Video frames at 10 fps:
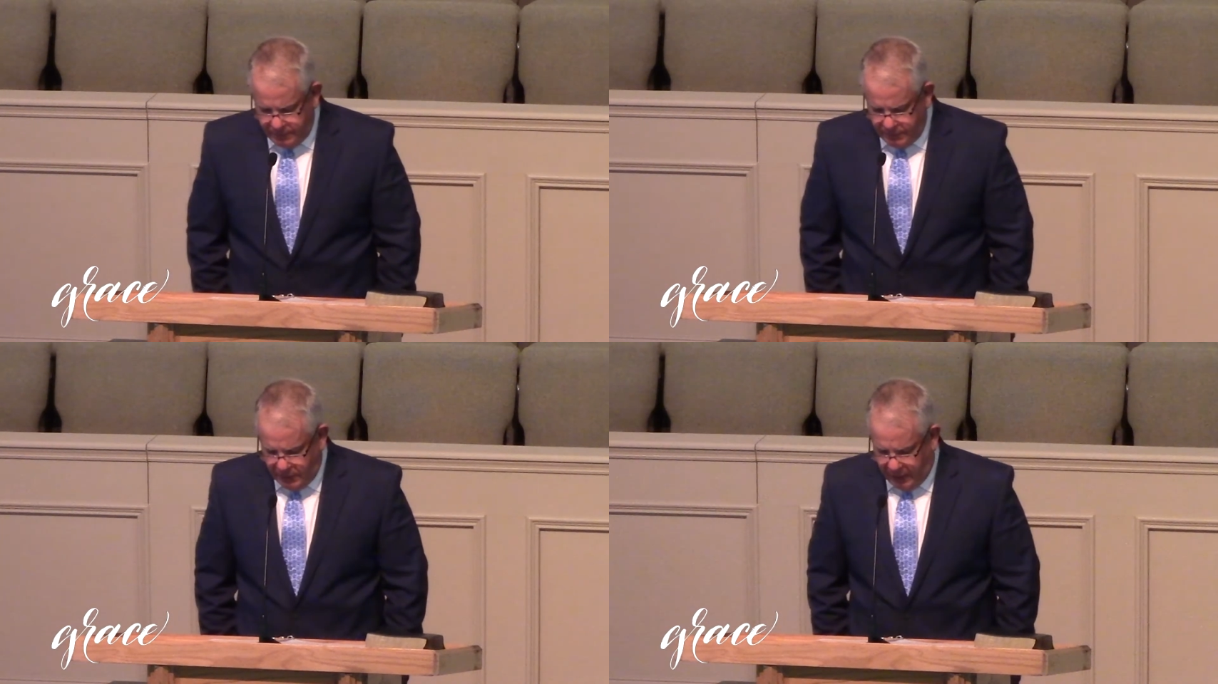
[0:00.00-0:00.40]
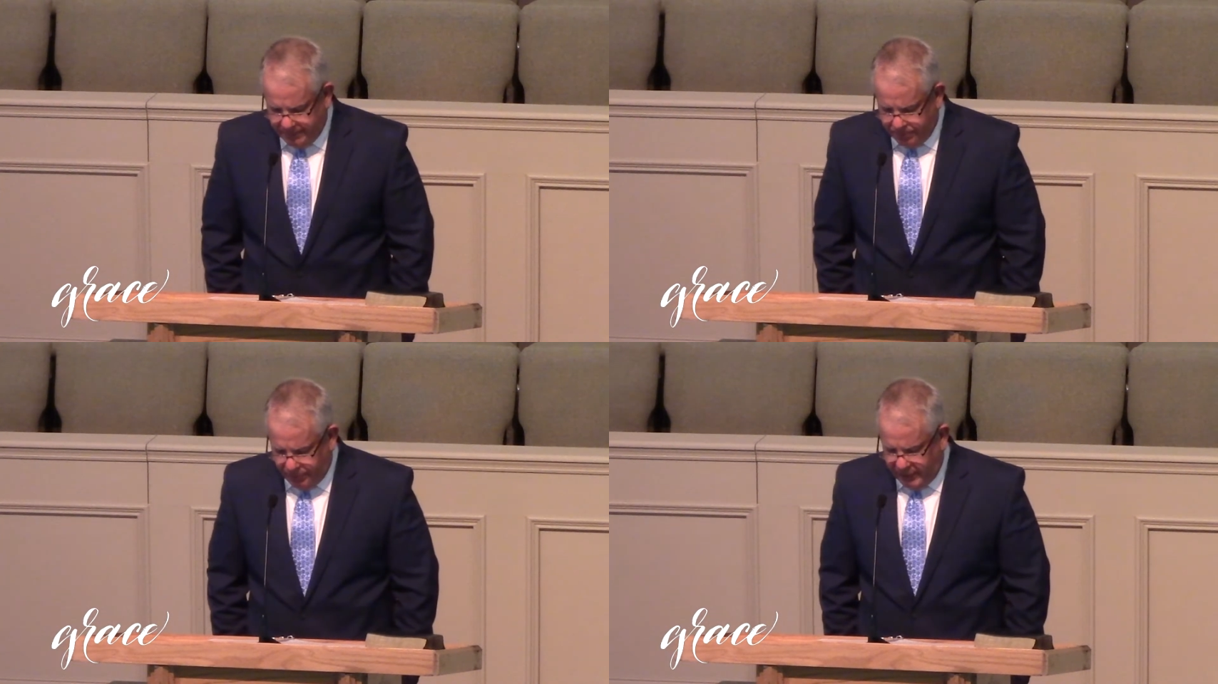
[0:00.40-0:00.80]

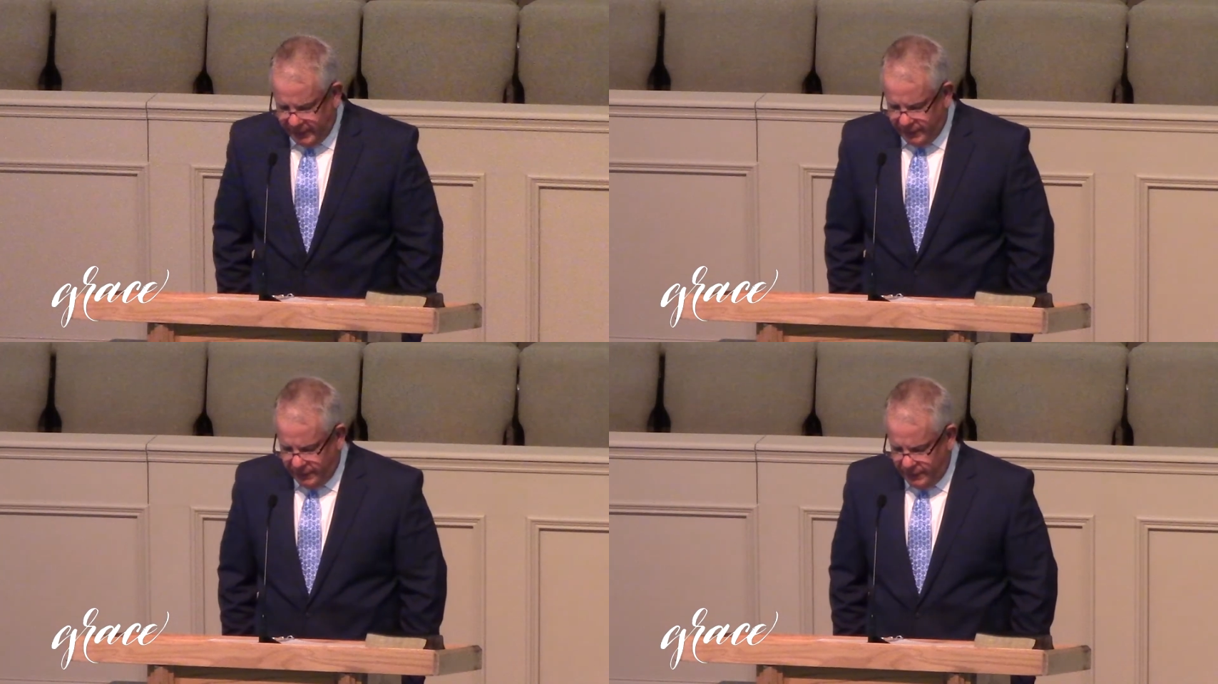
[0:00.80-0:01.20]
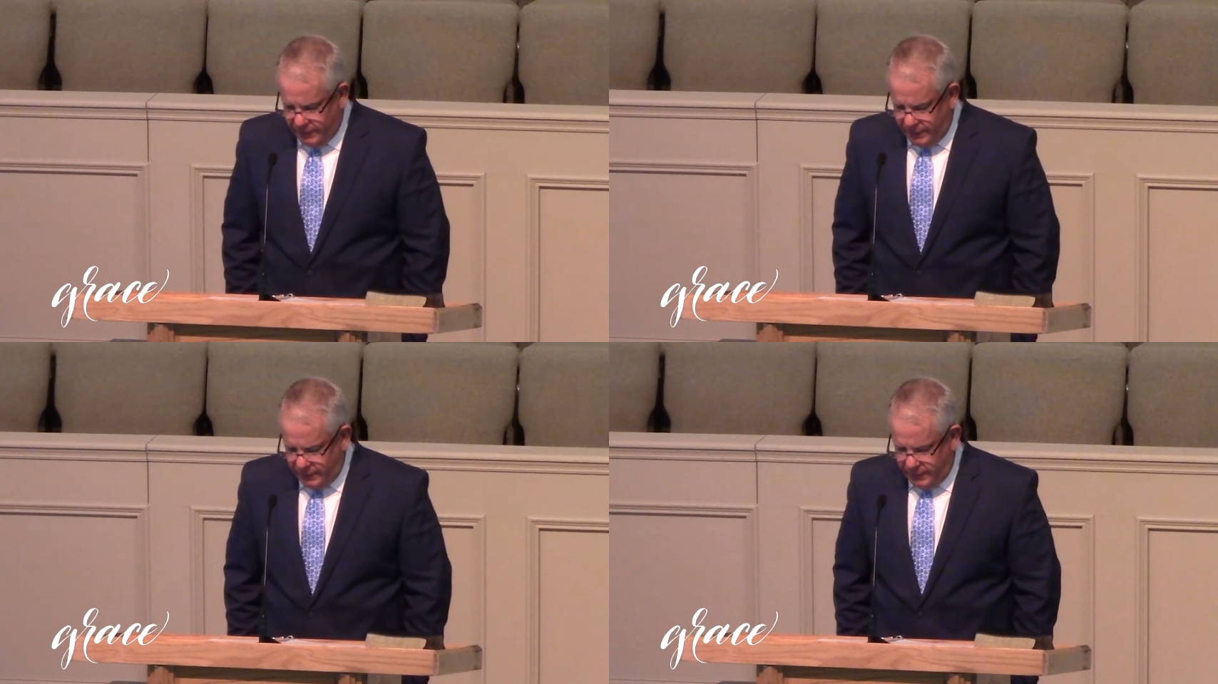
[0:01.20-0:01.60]
contemplating
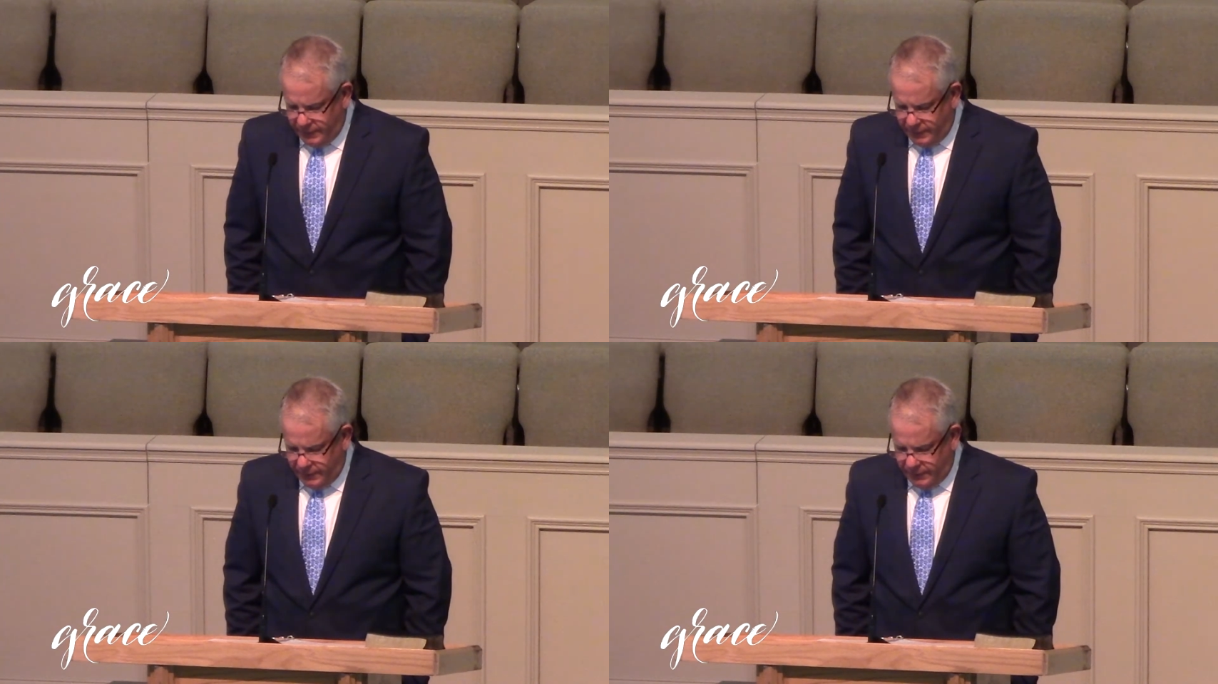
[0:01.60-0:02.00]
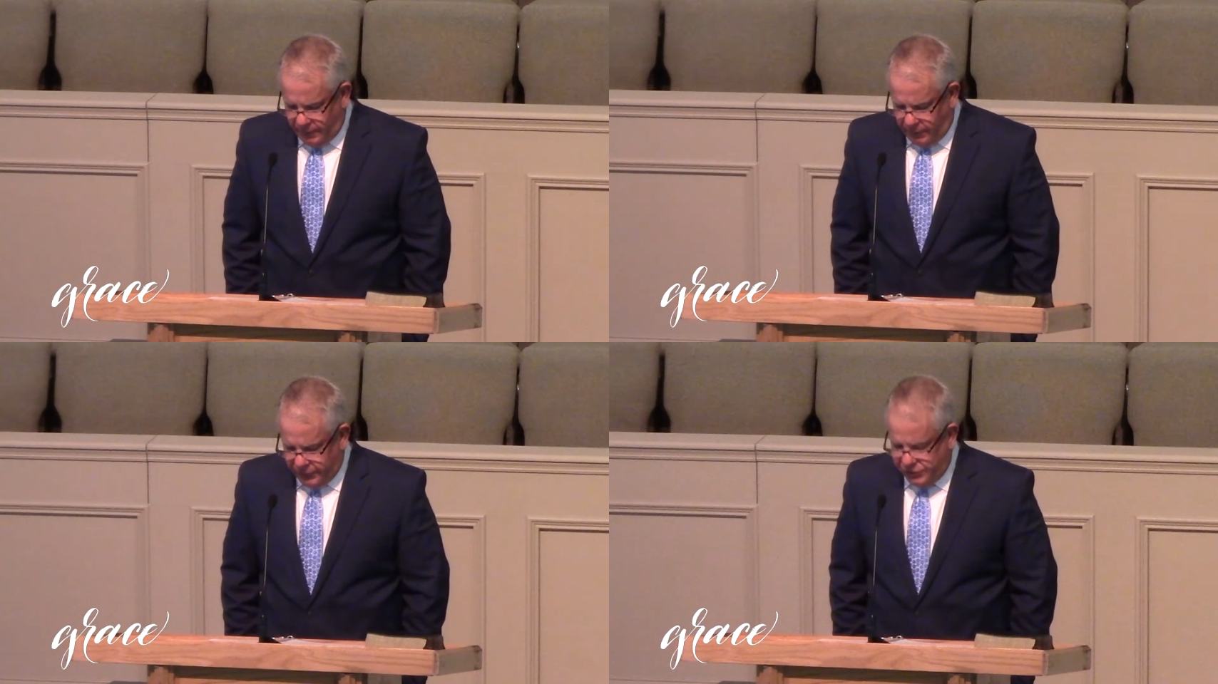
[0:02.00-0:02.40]

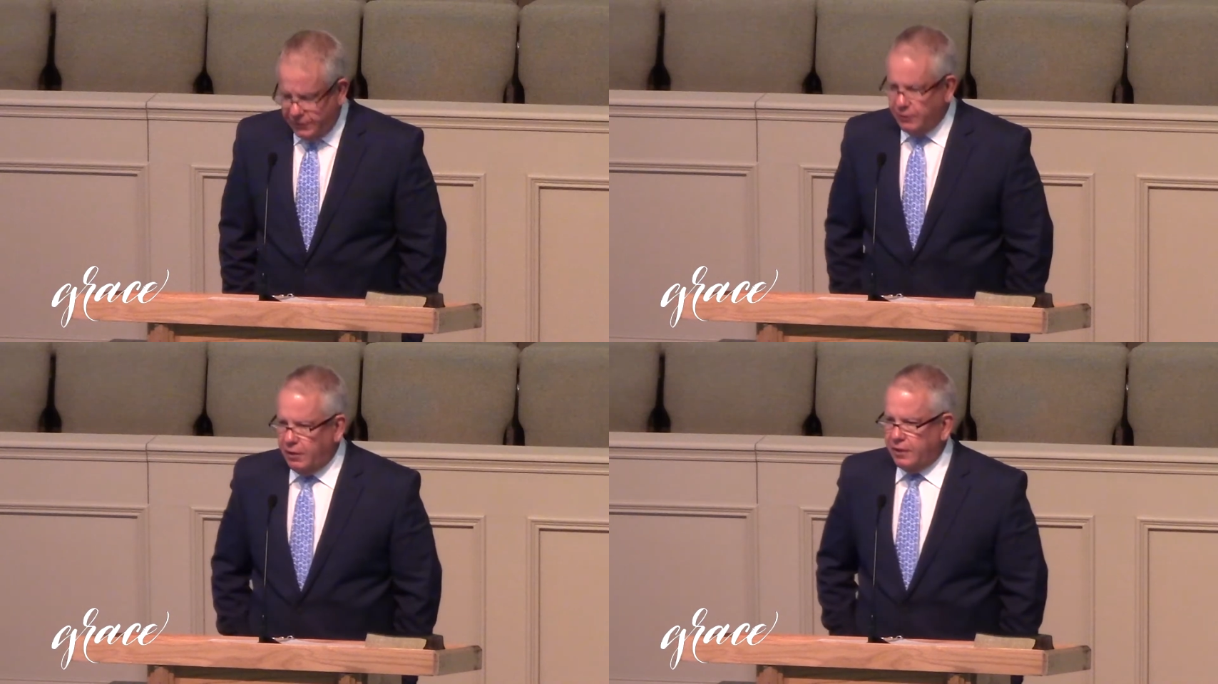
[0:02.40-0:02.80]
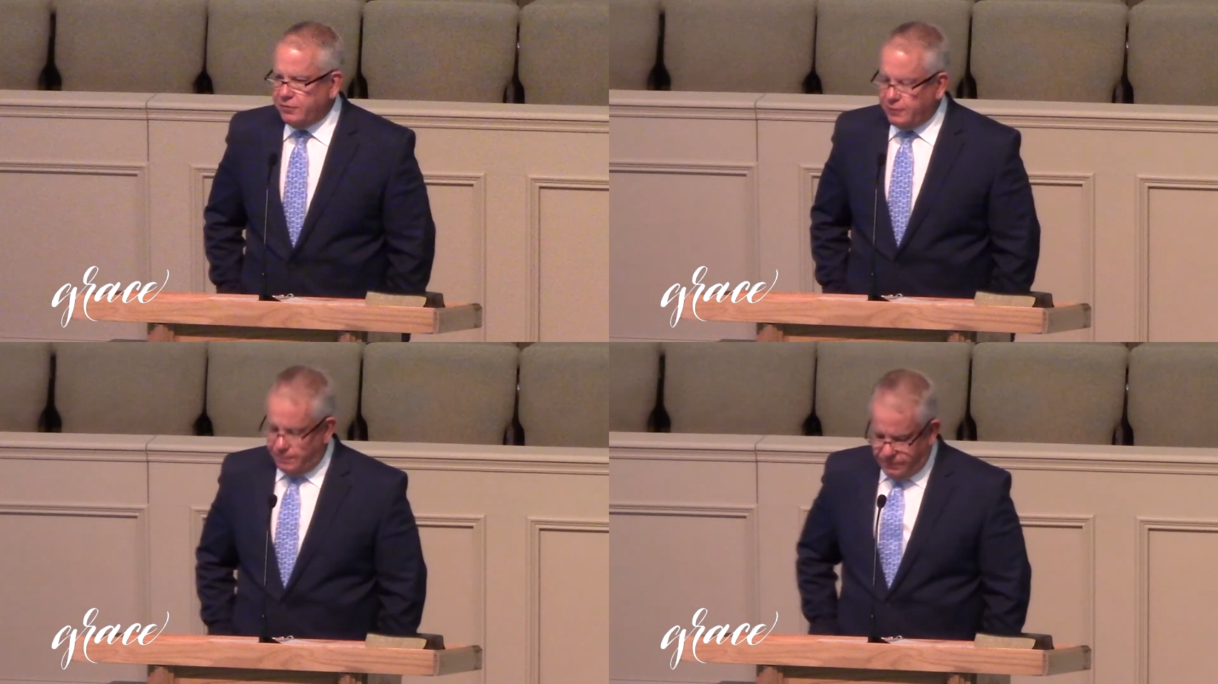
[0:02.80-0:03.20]
all that she had lost.